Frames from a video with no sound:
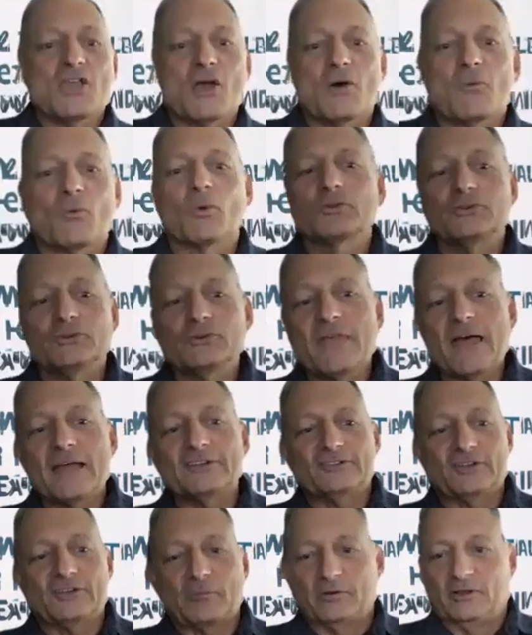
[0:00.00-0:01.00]
Yeah, we'll do
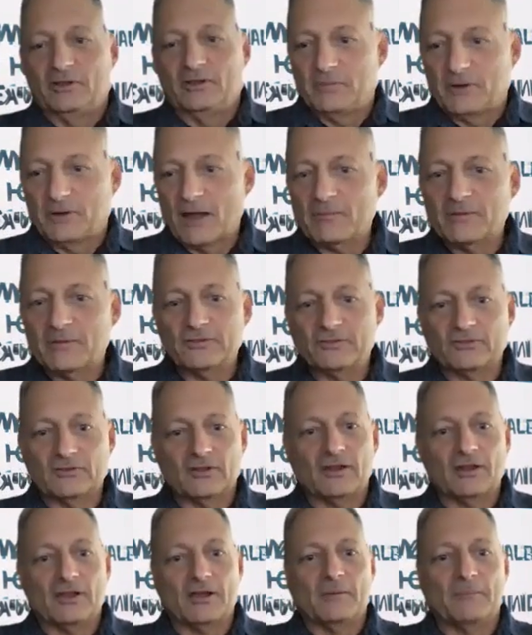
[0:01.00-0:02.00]
that separately, but I'm
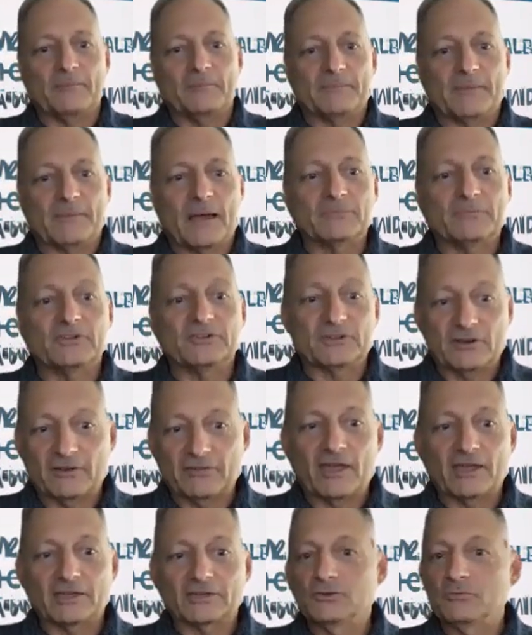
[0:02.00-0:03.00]
just gonna
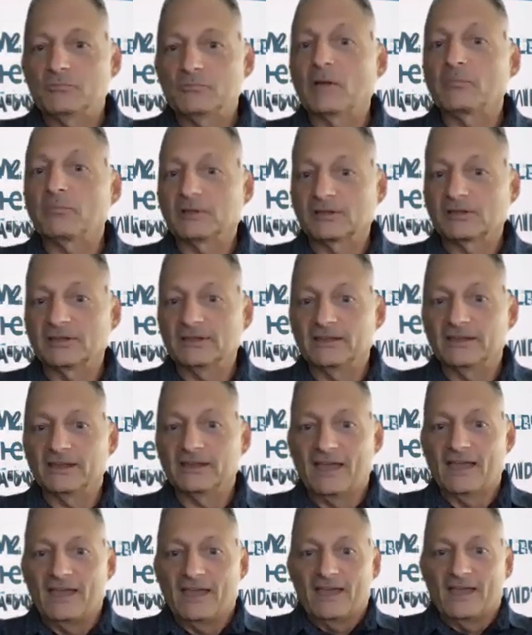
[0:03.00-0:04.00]
thank you
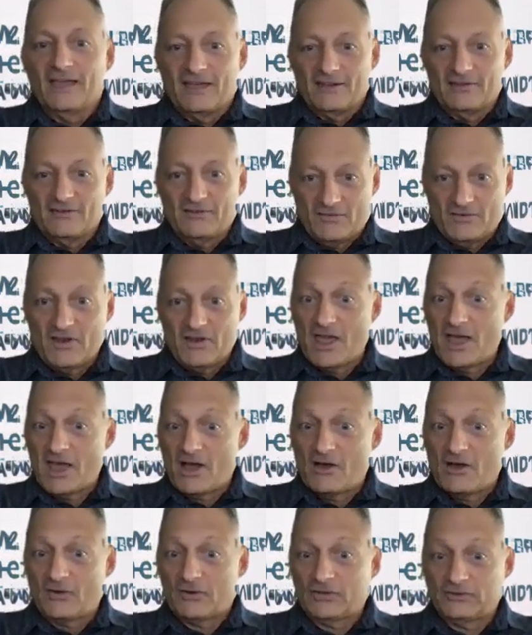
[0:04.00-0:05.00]
publicly
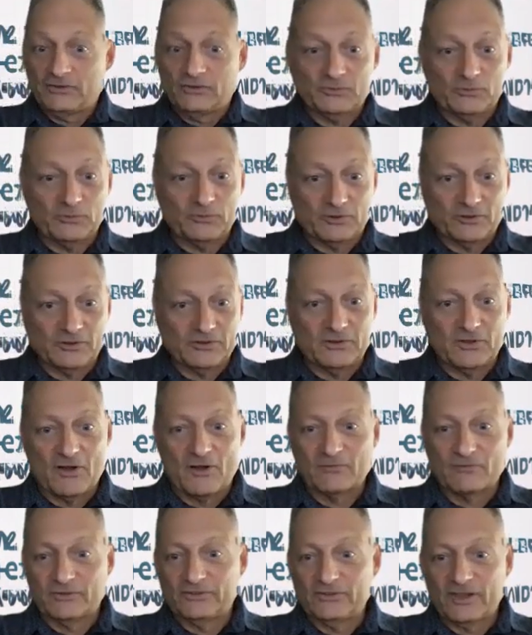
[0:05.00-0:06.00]
now, because this was a good
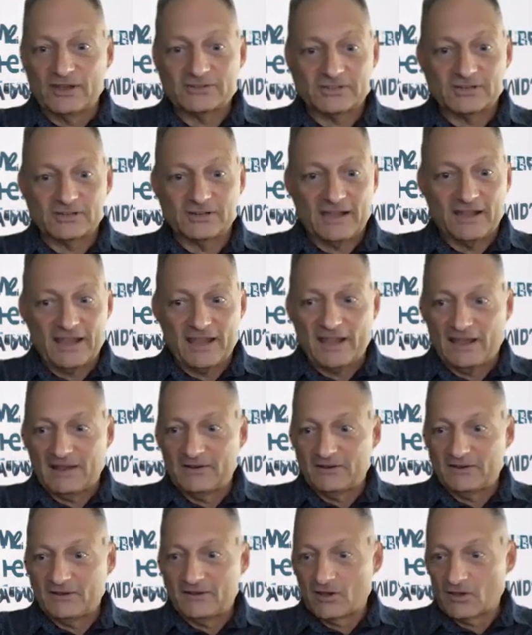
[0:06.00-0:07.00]
conversation,
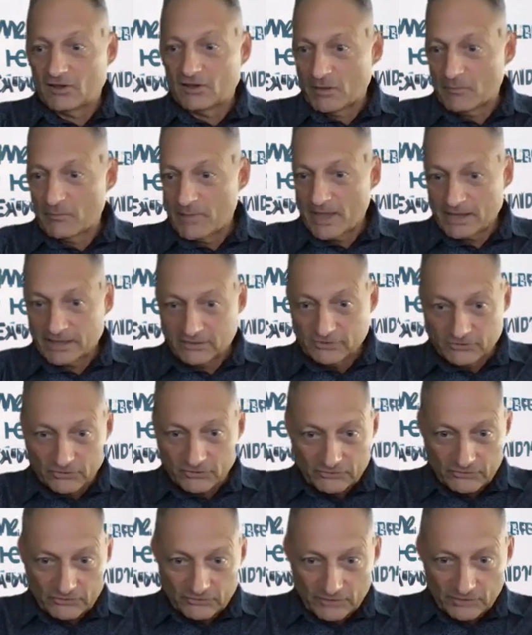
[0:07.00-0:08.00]
and I'll come back in
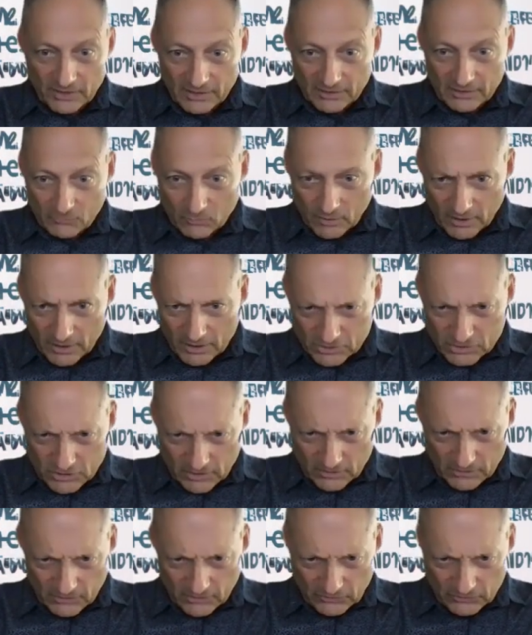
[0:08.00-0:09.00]
just a second when I
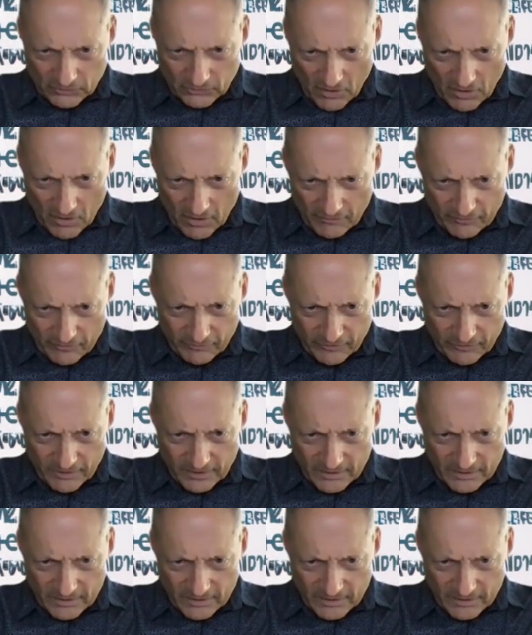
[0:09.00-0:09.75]
shut this off.